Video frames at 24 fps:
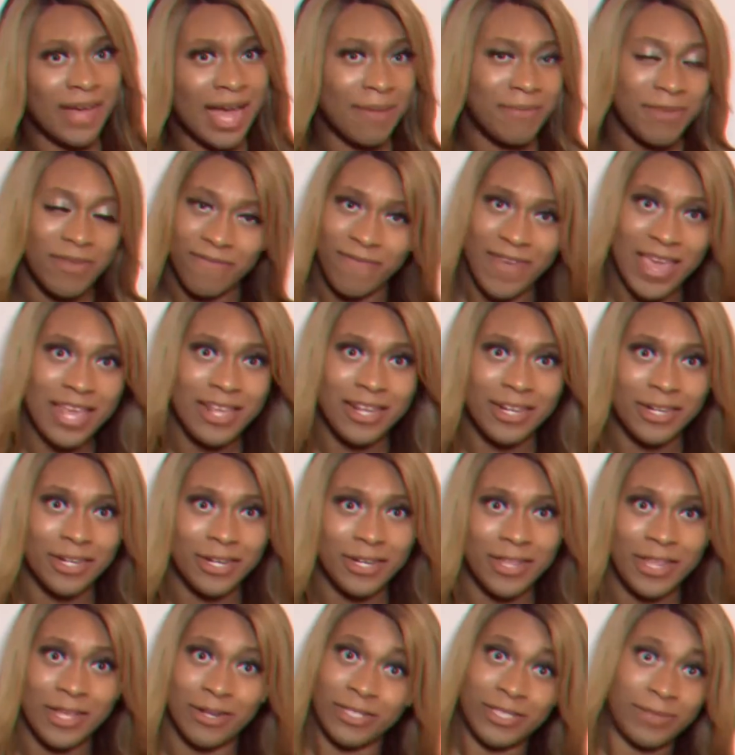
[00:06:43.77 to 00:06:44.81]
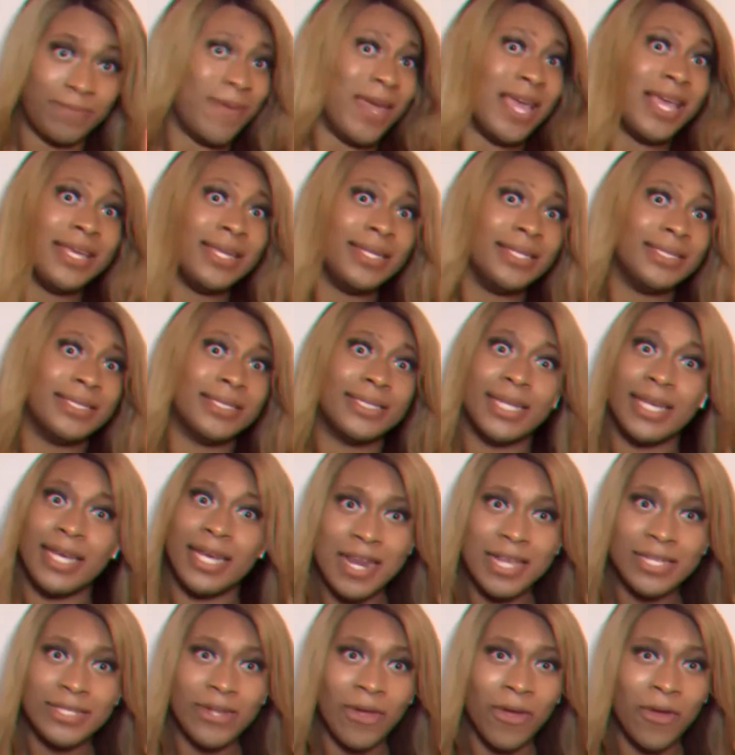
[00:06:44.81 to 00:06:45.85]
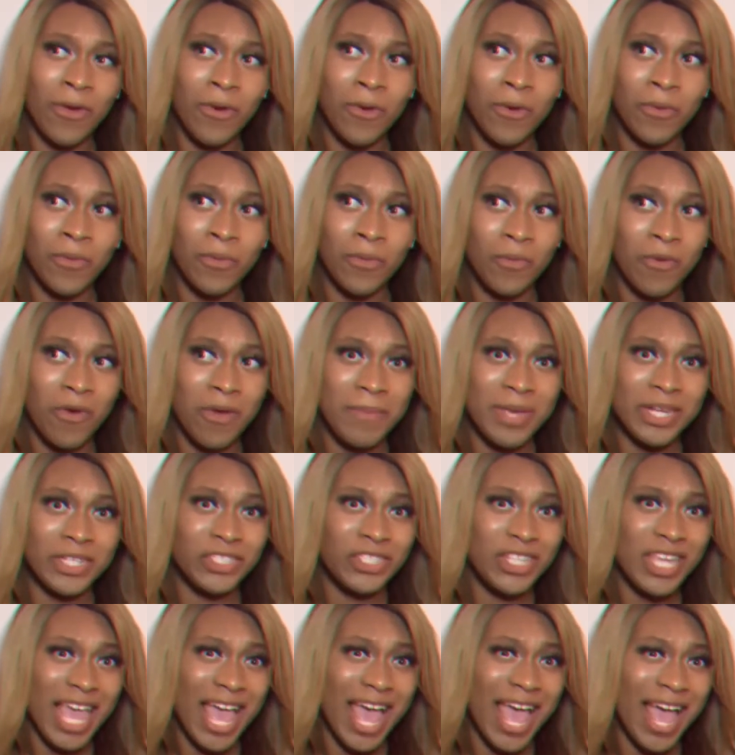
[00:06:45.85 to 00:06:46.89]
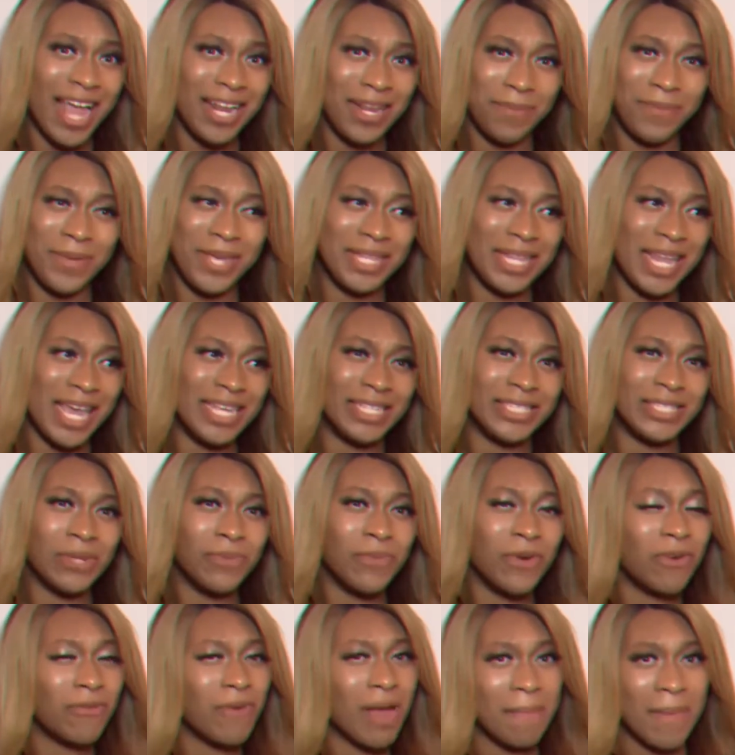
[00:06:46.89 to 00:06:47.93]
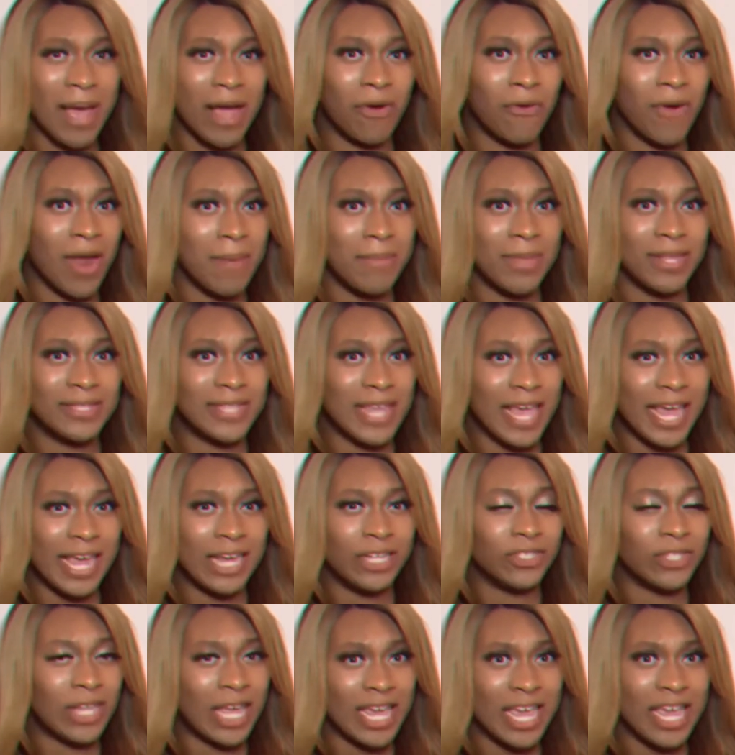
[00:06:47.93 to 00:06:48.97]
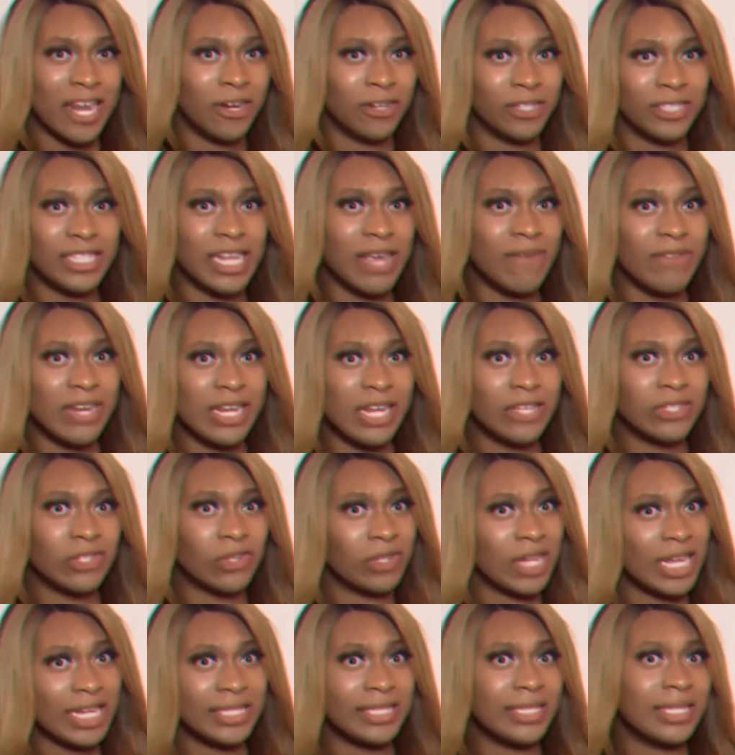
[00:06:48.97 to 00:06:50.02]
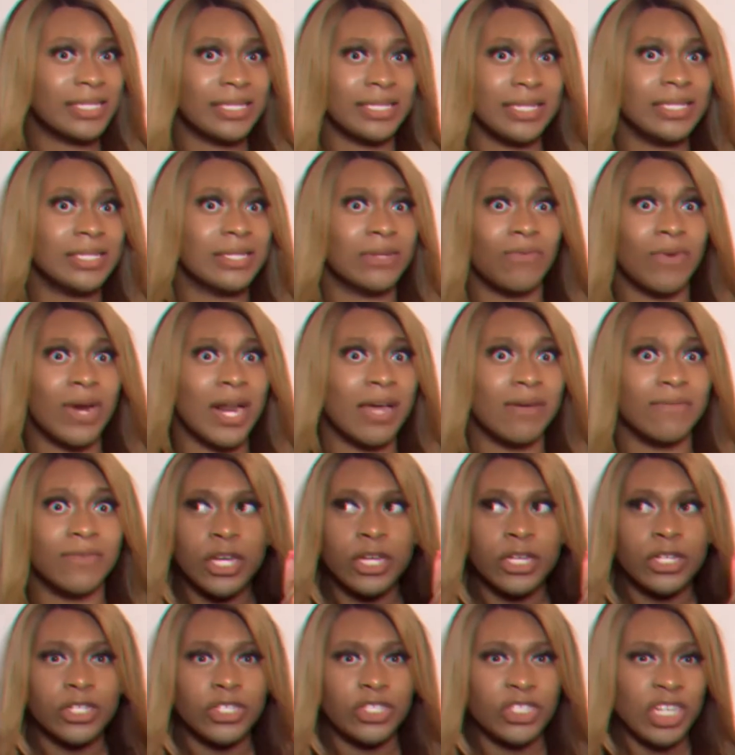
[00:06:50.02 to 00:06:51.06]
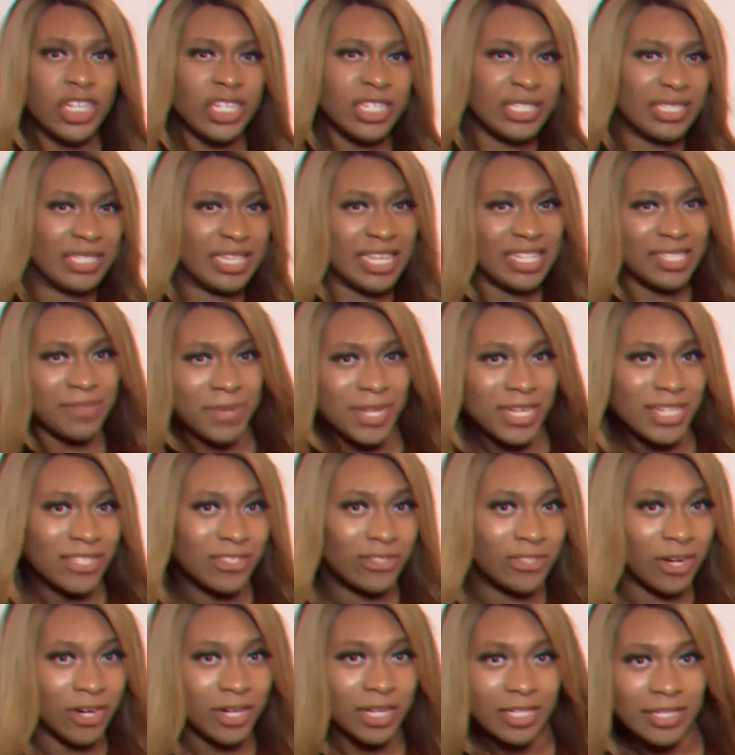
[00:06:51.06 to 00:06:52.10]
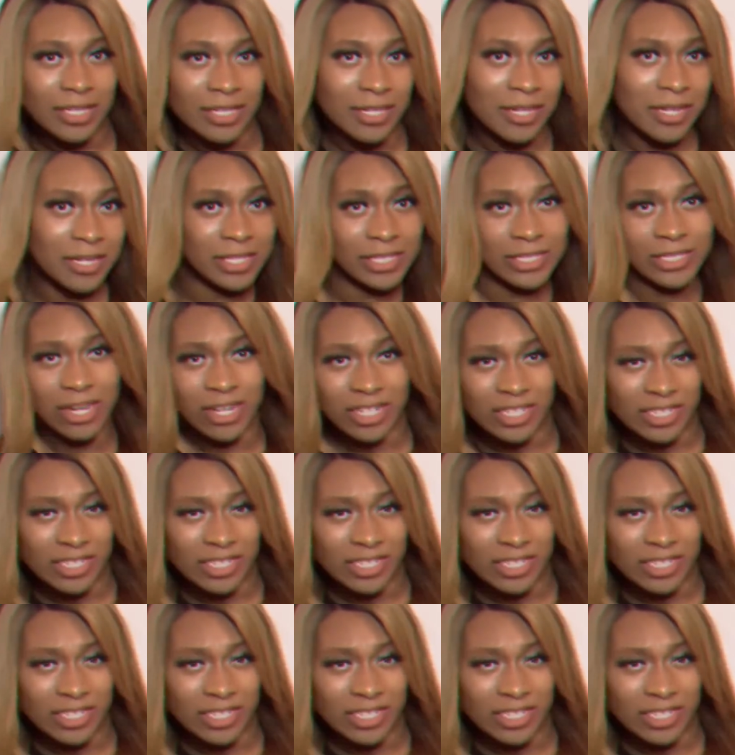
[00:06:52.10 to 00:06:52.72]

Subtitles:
invading their space. This old woman, she had to be like somewhere around my grandmother's age, like in her 70s or late 60s or whatever. She just gives me this dirty look and starts